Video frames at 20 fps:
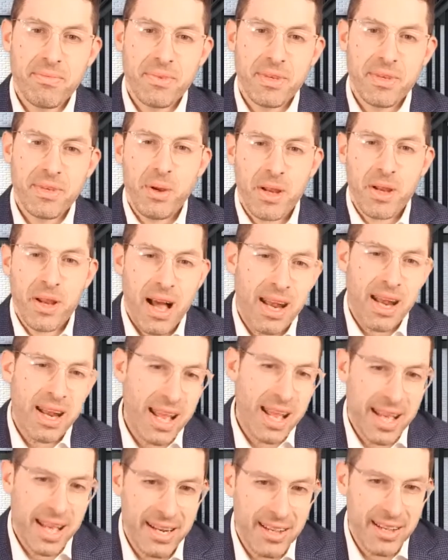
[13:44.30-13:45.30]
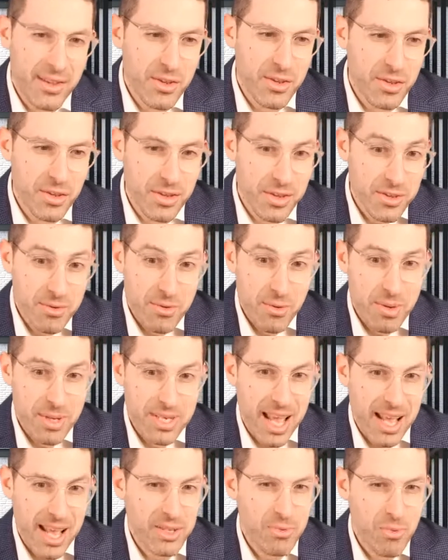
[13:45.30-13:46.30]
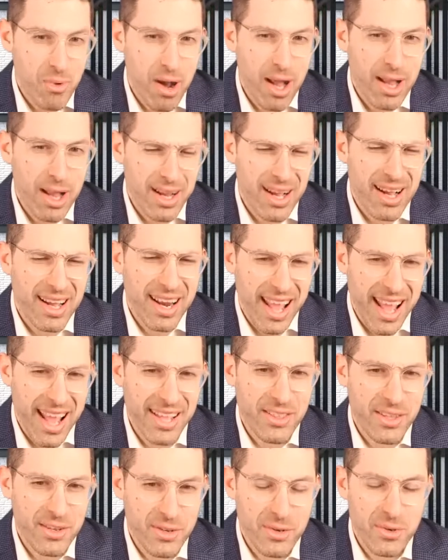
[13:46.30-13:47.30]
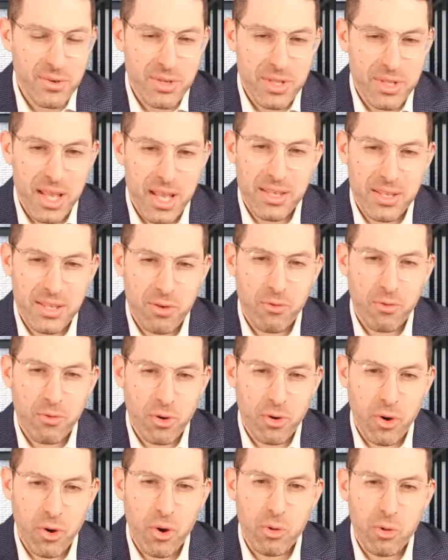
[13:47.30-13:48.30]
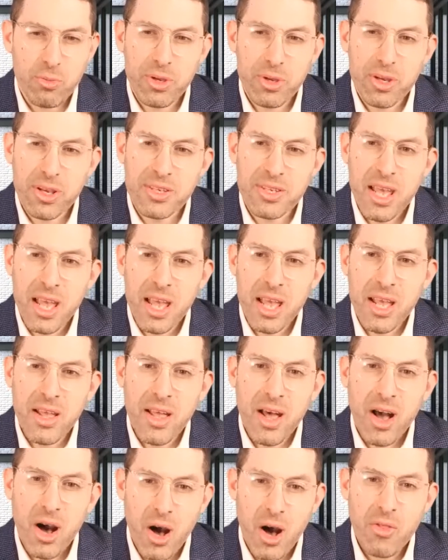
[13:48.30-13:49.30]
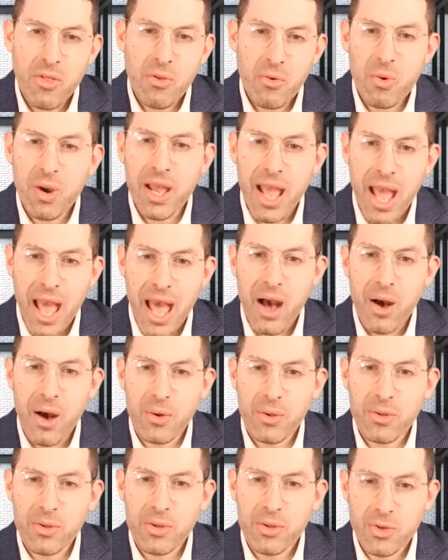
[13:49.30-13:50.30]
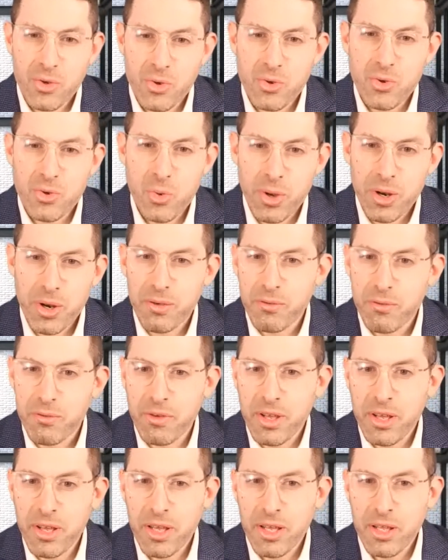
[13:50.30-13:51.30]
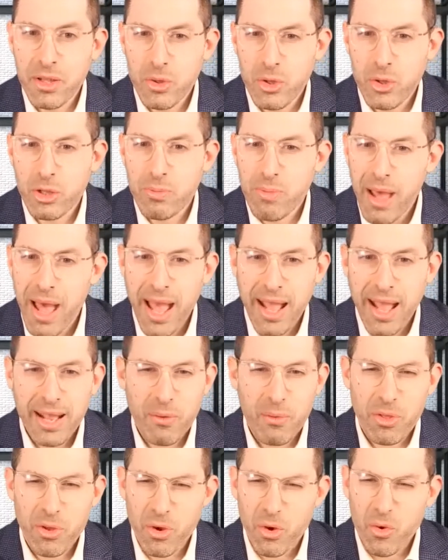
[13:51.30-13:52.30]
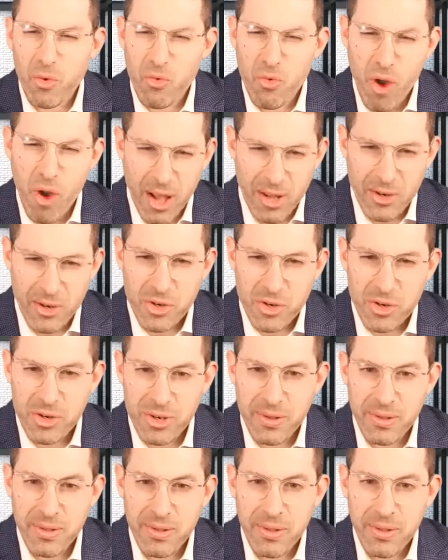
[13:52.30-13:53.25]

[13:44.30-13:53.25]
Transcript: You know what God had, Zerus asks, why God had the Jews take the silver and gold? Because on the way out, the Jews would have looked back with a grudge.